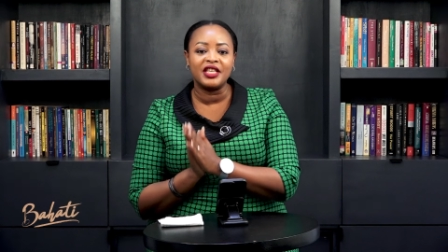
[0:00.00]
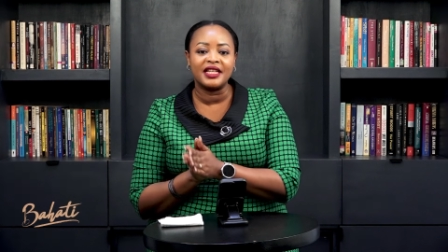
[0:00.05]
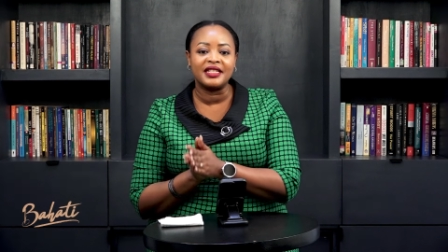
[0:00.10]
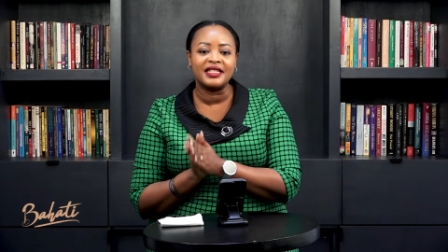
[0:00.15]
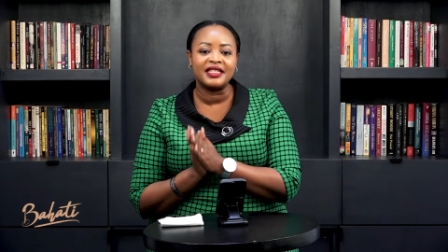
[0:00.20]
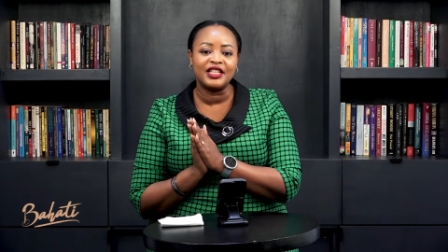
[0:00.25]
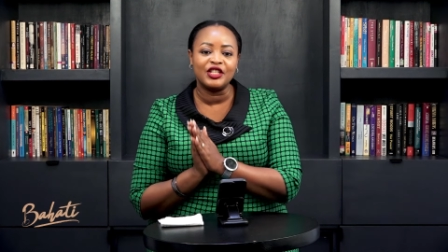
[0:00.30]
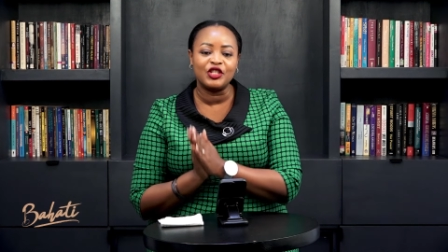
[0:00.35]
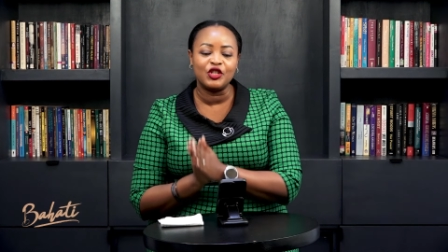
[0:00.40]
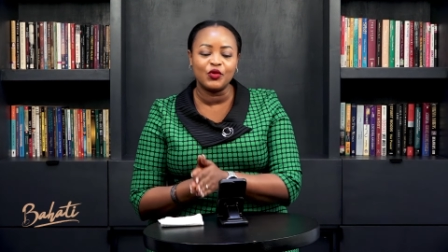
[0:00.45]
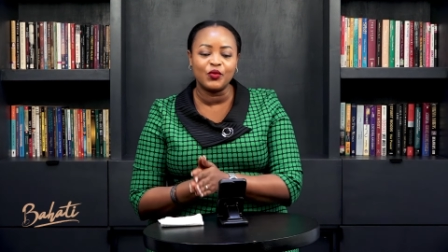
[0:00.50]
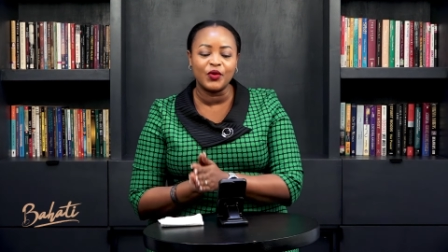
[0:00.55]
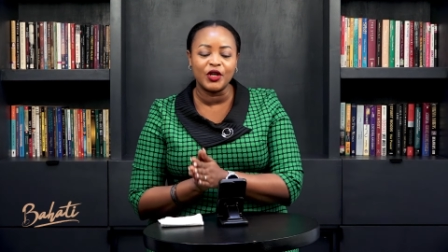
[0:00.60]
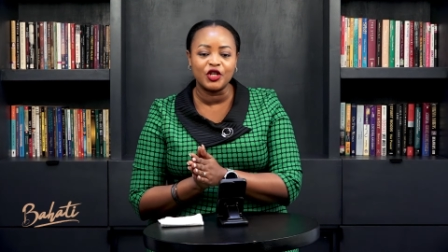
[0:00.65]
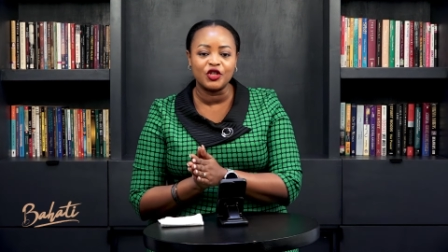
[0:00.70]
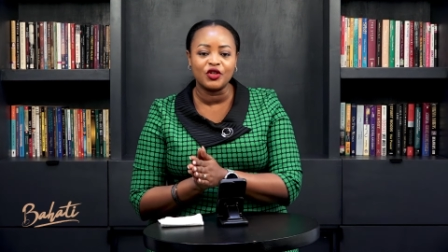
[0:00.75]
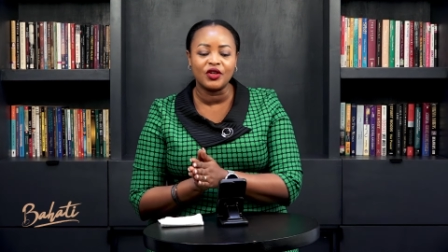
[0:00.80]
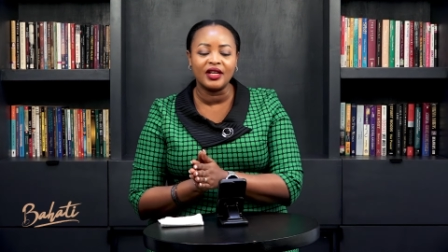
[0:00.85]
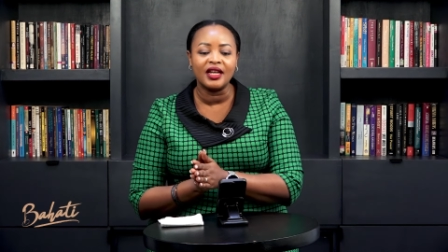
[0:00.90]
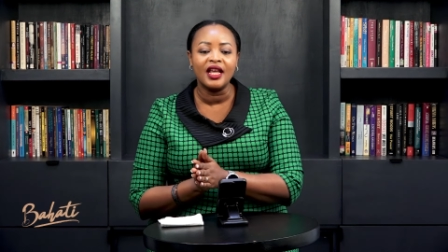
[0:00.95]
that
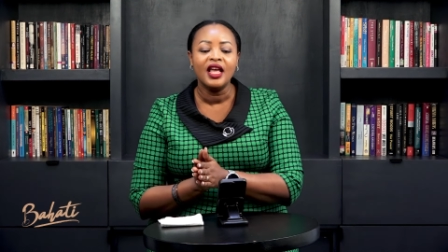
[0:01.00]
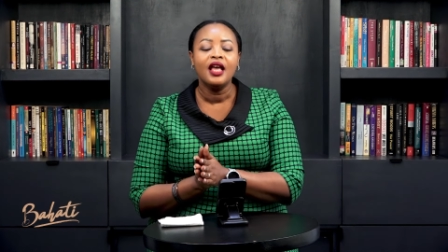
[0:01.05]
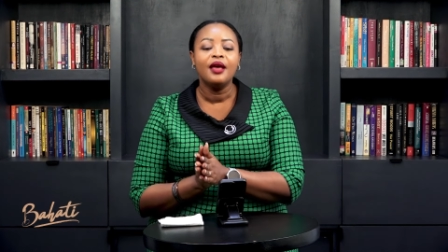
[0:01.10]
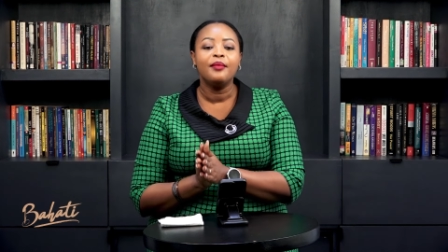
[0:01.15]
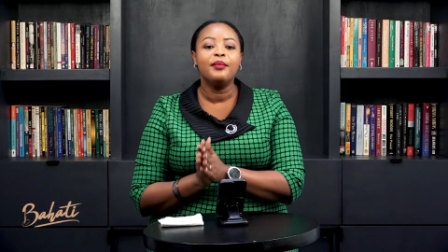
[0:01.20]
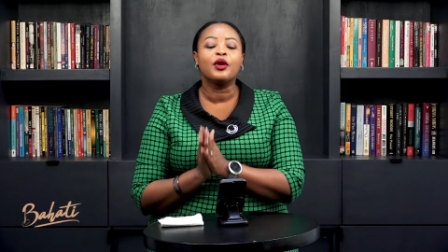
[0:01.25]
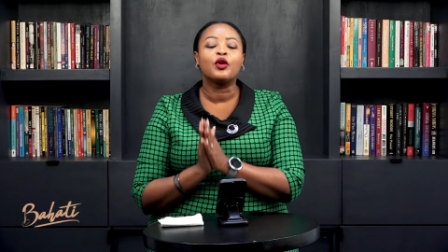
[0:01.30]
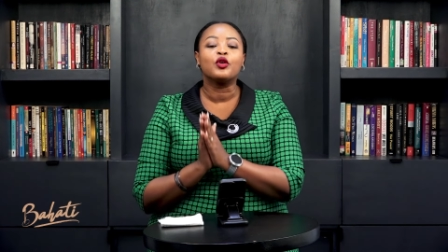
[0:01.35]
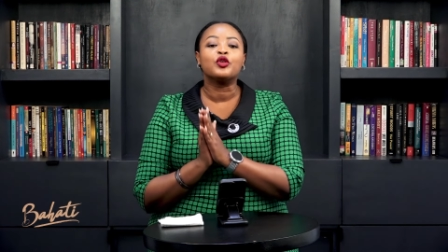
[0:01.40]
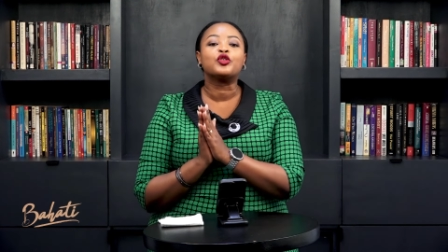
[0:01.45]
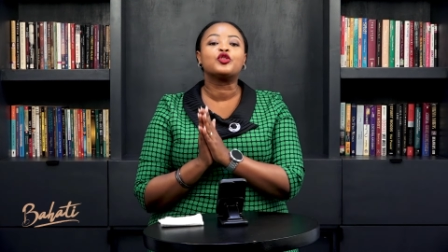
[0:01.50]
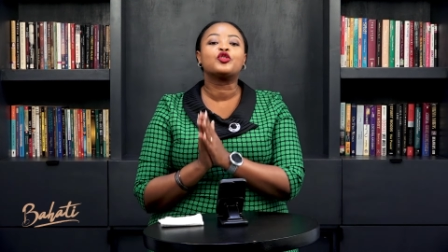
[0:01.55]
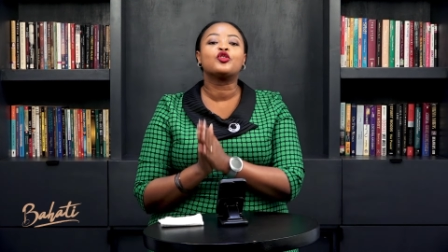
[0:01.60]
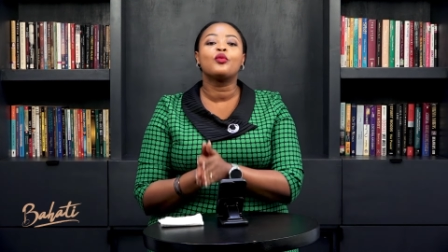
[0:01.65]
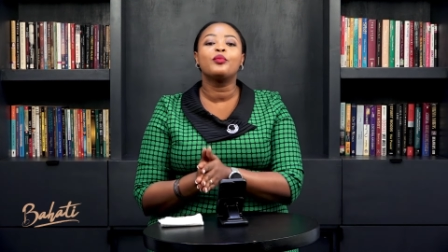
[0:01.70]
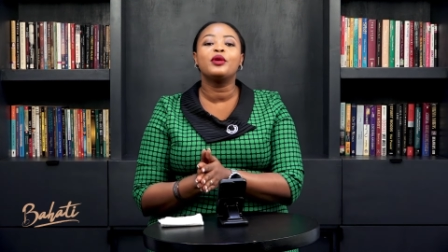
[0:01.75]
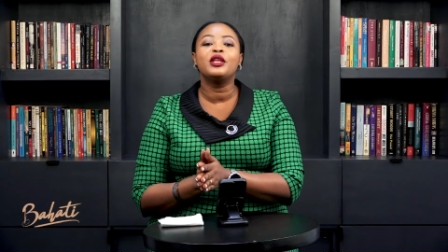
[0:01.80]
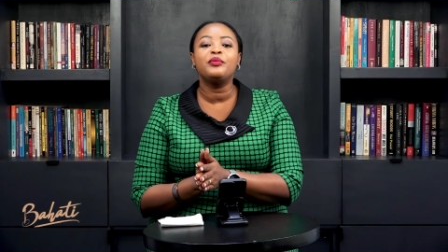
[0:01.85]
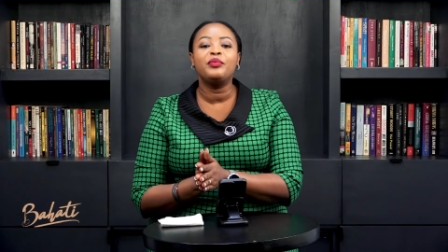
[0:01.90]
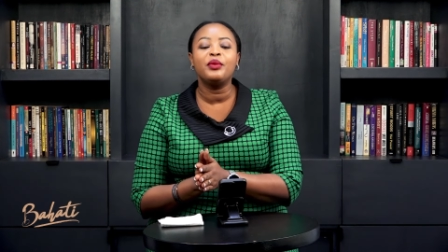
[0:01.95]
situation because
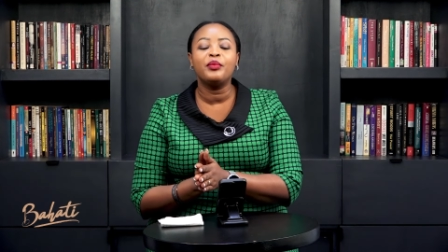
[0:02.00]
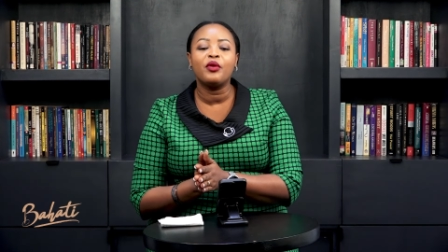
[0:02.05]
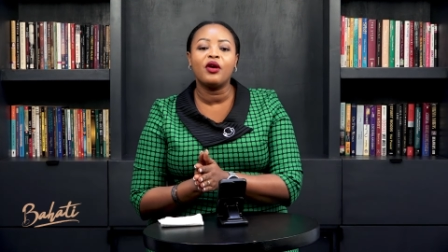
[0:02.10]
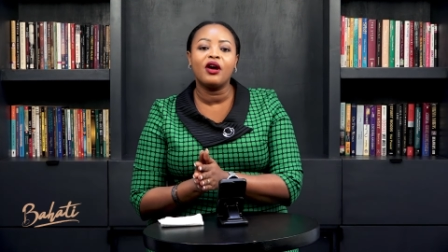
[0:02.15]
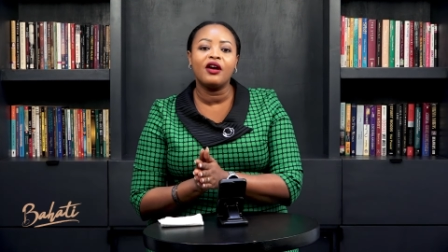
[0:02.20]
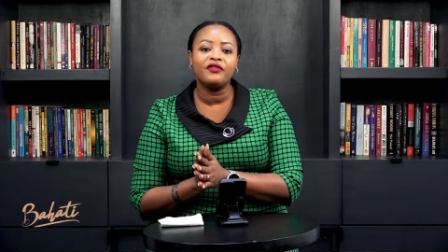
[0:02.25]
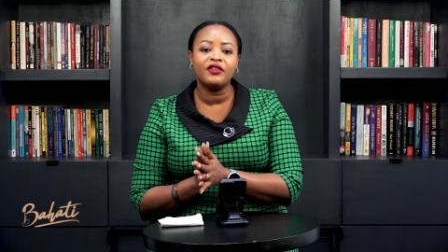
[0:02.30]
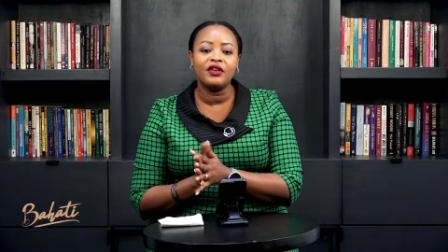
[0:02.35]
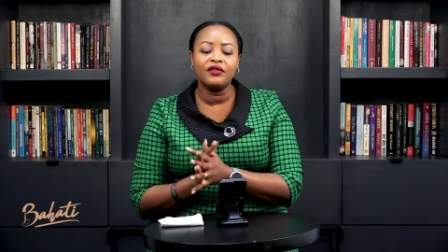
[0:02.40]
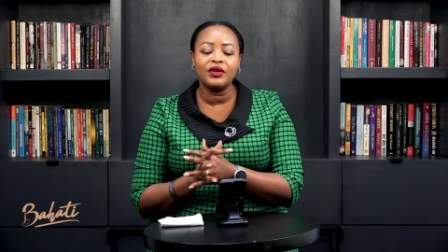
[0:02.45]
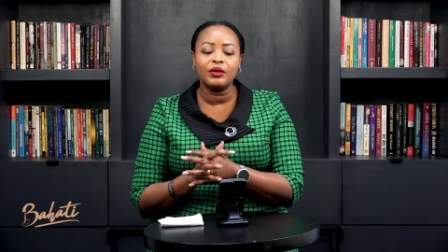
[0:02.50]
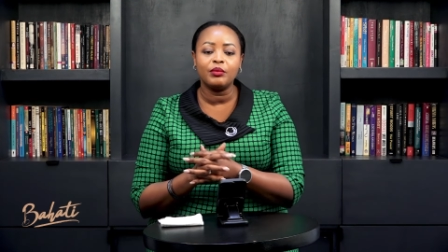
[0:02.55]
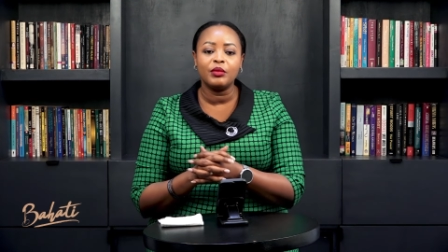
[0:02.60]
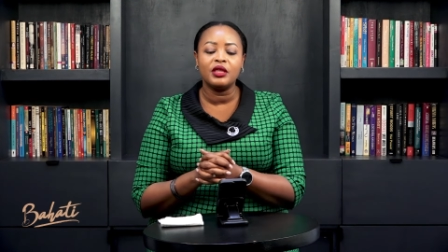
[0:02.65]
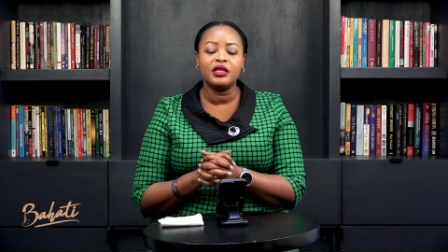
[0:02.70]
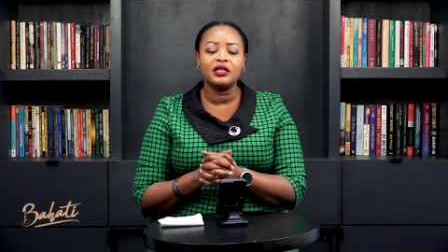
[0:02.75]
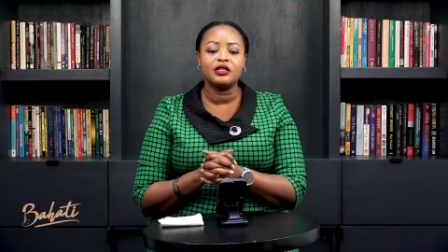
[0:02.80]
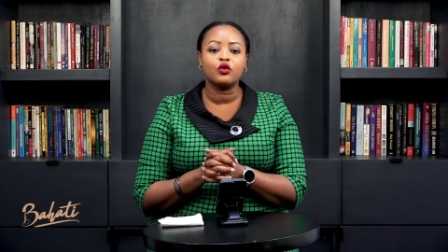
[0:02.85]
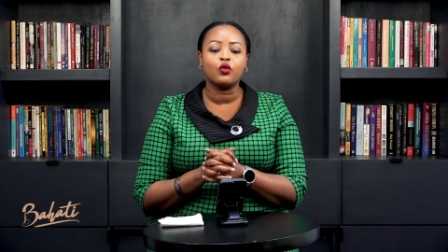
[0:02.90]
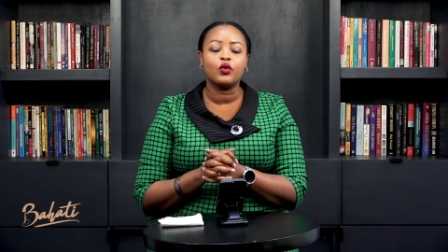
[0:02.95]
so many people have given me
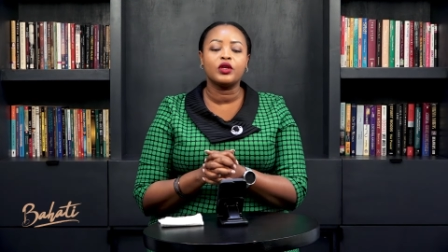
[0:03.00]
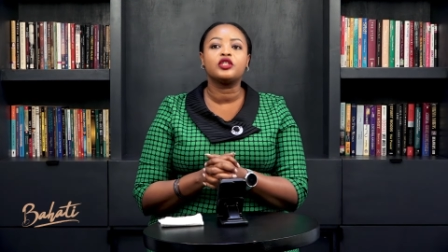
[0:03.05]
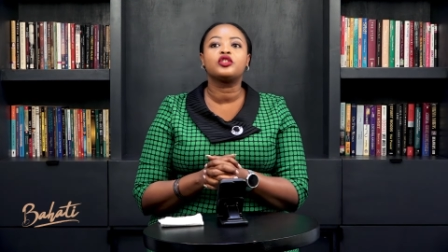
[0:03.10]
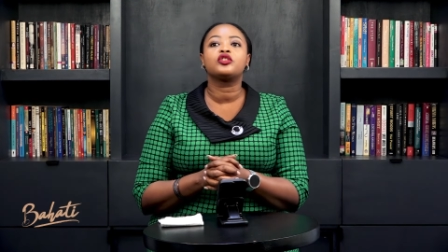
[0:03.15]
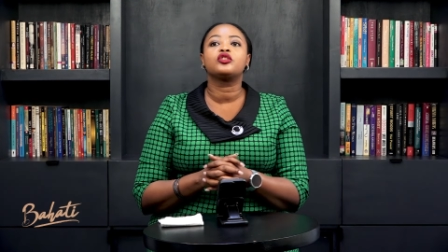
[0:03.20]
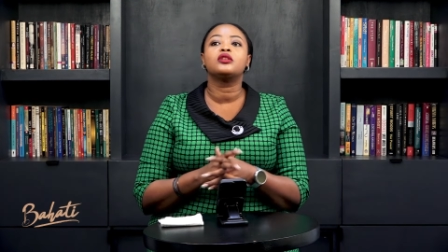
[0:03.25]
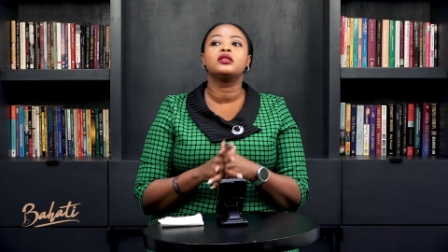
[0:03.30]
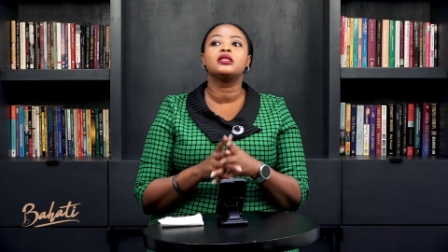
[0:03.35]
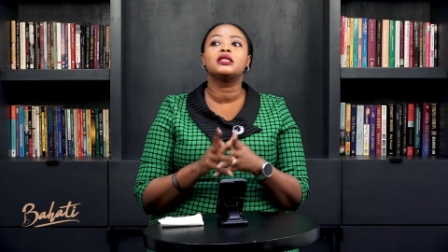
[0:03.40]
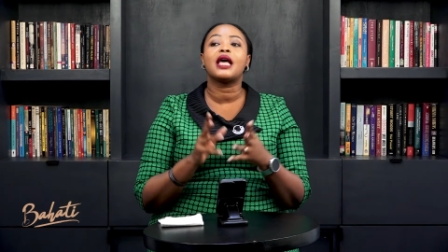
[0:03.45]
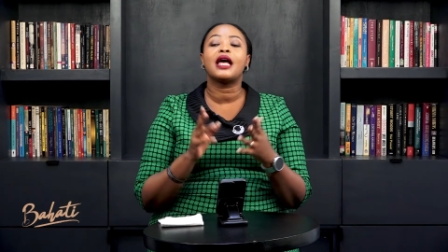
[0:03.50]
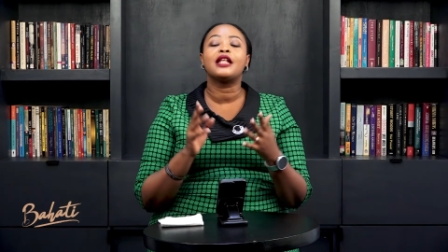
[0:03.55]
these questions